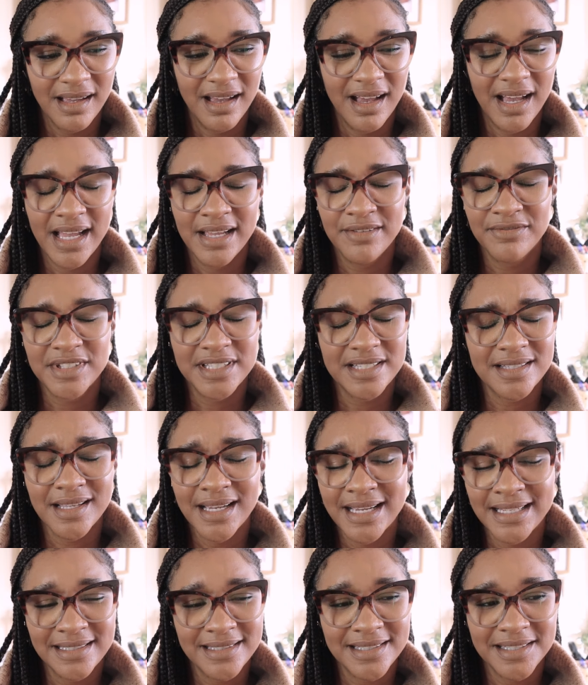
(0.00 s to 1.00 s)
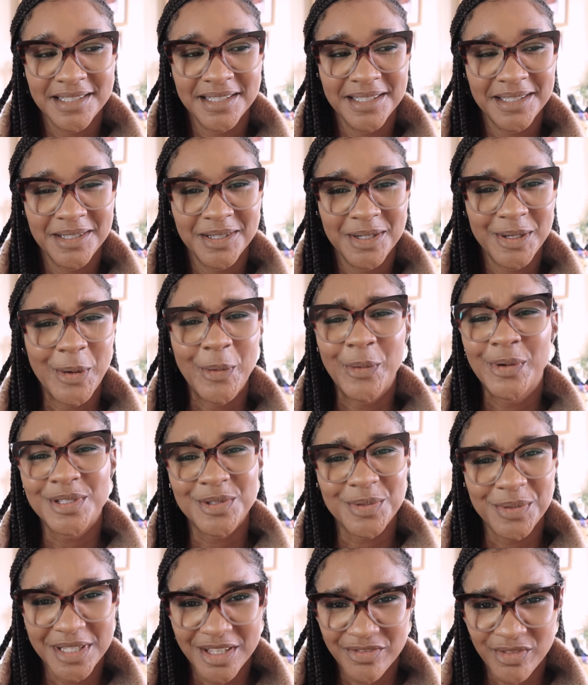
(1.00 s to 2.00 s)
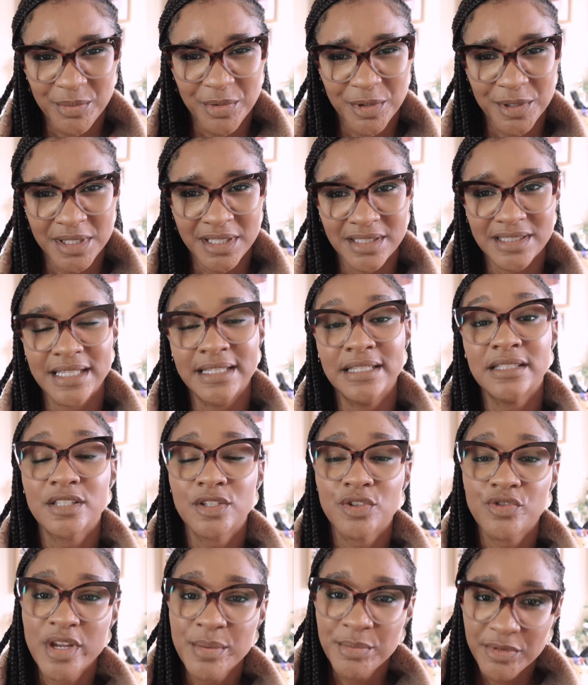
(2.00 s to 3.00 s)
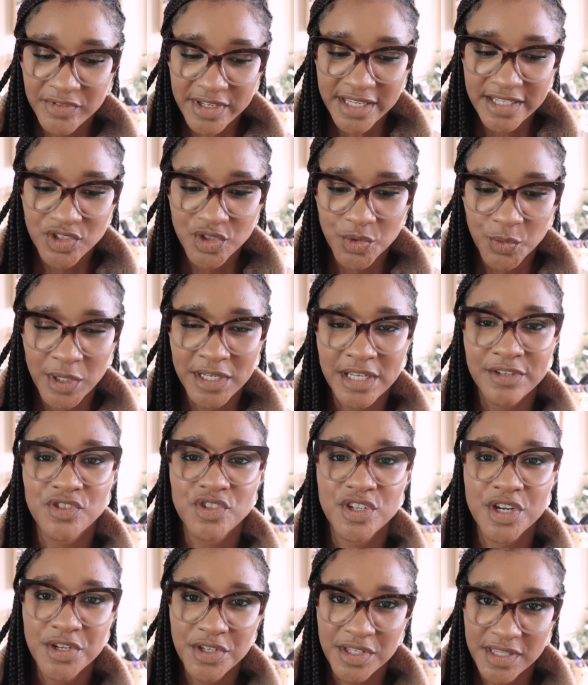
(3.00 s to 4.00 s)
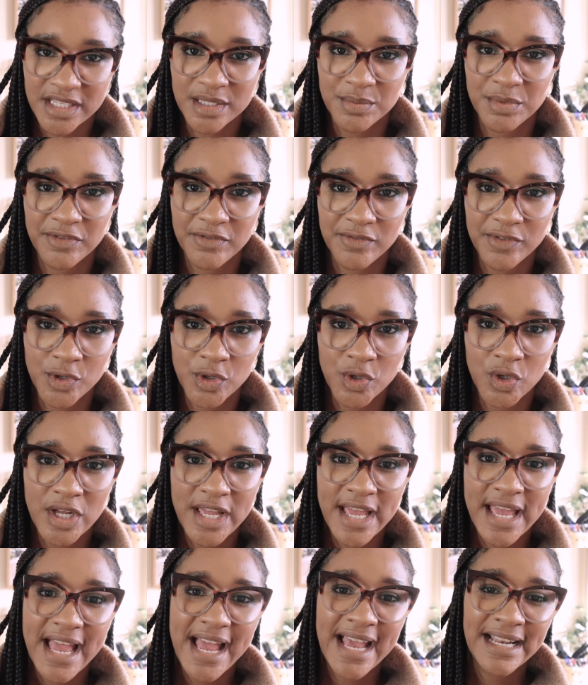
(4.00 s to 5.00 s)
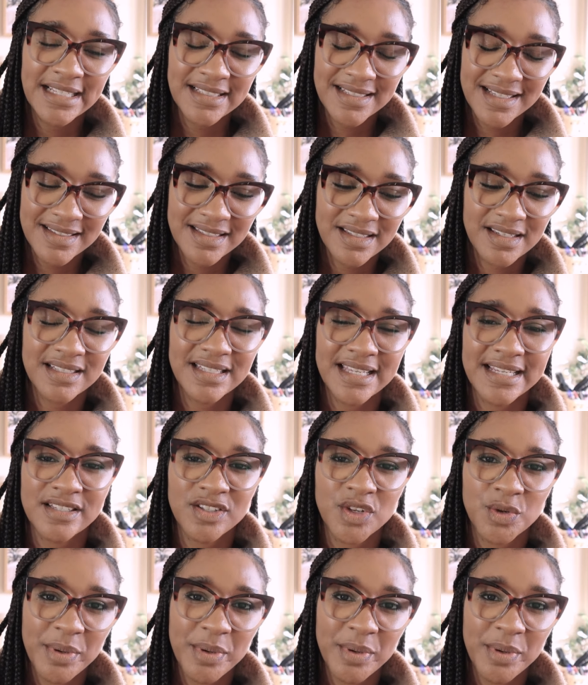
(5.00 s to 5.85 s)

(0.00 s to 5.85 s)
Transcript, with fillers: I've decided to go on to another product and it's the Cream of Nature one. I've shown you this before and it says it contains